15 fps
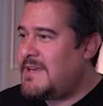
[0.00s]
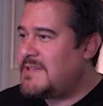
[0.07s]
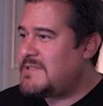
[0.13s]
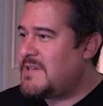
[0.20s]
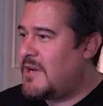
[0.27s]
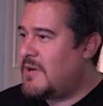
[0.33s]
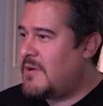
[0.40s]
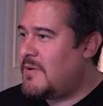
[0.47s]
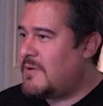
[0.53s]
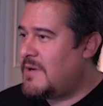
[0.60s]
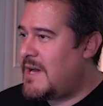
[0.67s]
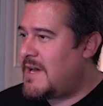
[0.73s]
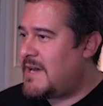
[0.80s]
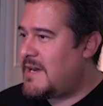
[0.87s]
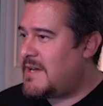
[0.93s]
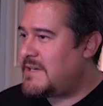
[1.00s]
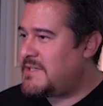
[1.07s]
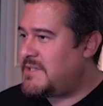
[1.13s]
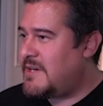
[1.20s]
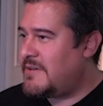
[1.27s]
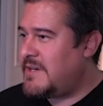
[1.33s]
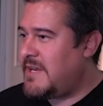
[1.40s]
So uh,
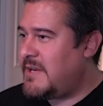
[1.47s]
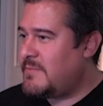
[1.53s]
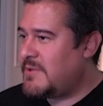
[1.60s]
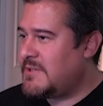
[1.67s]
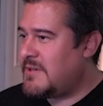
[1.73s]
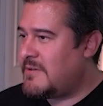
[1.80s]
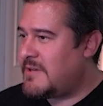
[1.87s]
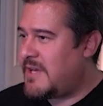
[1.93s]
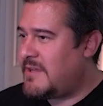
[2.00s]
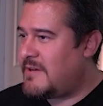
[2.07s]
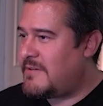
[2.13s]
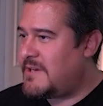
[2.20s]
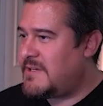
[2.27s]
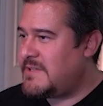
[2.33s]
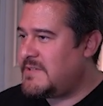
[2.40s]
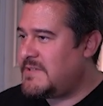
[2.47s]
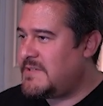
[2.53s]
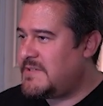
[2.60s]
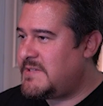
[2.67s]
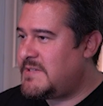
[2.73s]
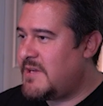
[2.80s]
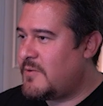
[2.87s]
share enabled. Okay, there it is.
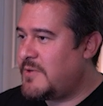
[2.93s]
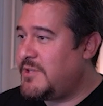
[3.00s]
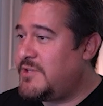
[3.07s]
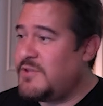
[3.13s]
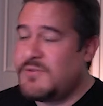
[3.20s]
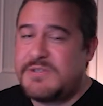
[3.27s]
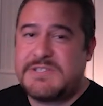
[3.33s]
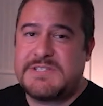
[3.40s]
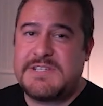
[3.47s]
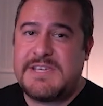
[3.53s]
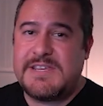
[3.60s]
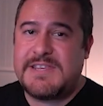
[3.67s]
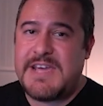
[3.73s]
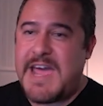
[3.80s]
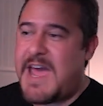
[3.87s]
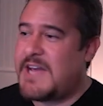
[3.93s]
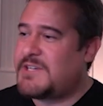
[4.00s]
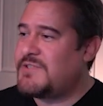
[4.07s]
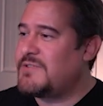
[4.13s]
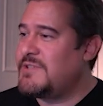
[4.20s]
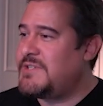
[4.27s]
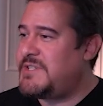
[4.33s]
So we do see the
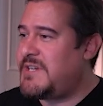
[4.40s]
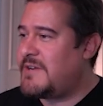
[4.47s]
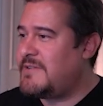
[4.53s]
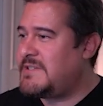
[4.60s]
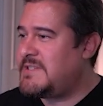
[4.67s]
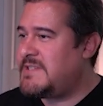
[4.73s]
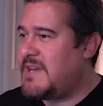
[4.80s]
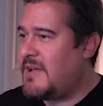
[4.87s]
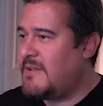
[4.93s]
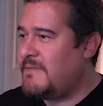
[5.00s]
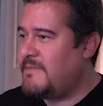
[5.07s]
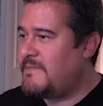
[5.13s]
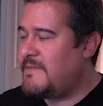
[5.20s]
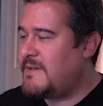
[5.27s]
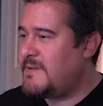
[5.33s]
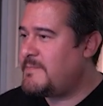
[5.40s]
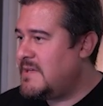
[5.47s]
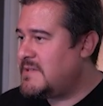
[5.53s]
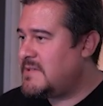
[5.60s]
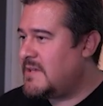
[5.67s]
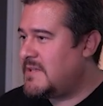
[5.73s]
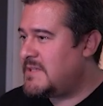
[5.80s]
actual share itself.
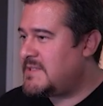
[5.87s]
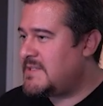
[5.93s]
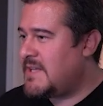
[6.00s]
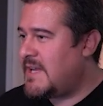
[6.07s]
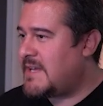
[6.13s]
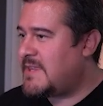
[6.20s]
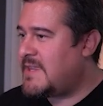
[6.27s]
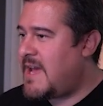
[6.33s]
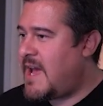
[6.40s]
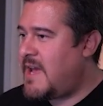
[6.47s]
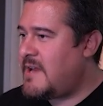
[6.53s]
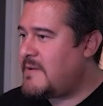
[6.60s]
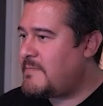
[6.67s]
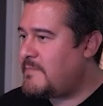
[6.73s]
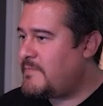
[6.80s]
So let's select that.